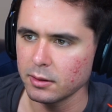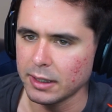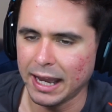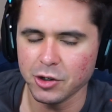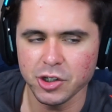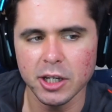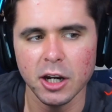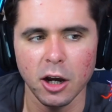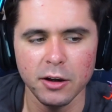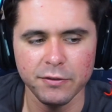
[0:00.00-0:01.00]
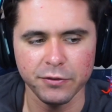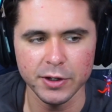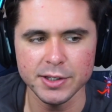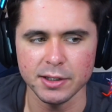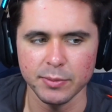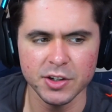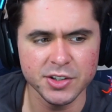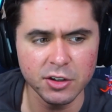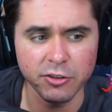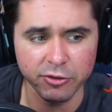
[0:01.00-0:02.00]
How's she gonna unfreeze them? They're
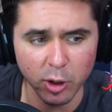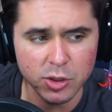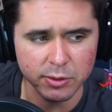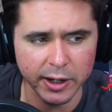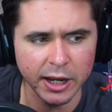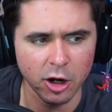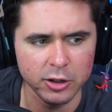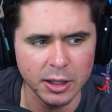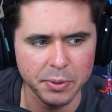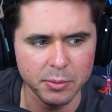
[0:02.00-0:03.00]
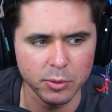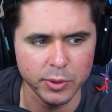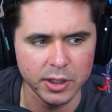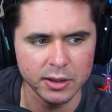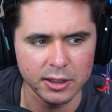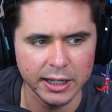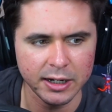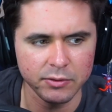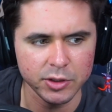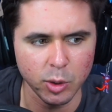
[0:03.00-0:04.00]
still frozen, right? I heard that people reading the light
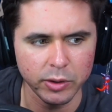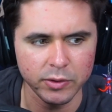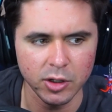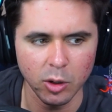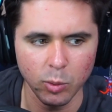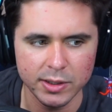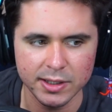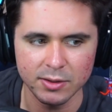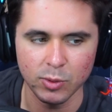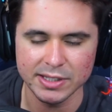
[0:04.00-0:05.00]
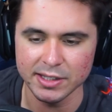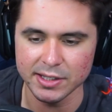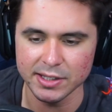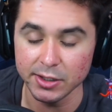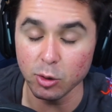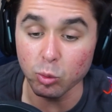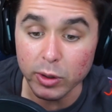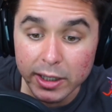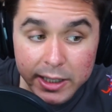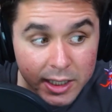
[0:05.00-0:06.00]
novel don't even know what's in the seal.
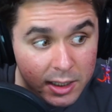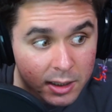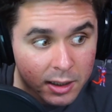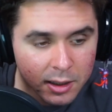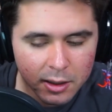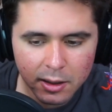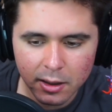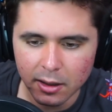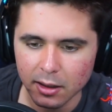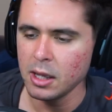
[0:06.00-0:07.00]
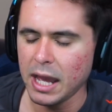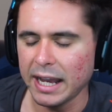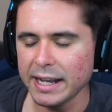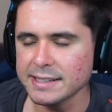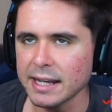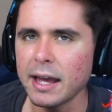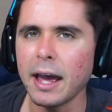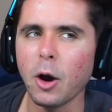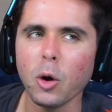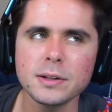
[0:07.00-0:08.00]
Really? I guess
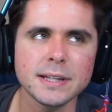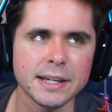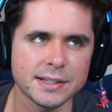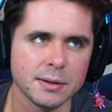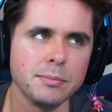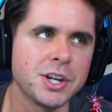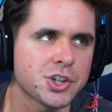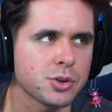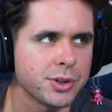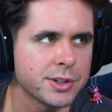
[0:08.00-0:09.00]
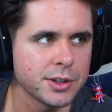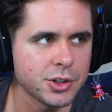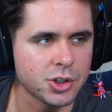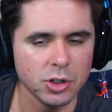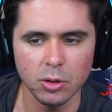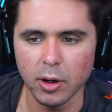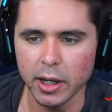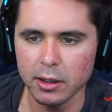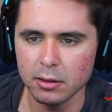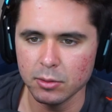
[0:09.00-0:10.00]
that holds like some mystery to the show,
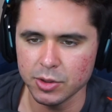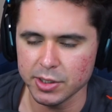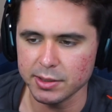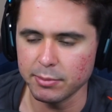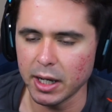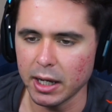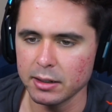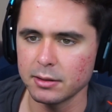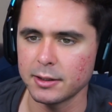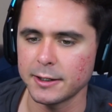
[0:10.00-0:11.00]
right? Which isn't bad.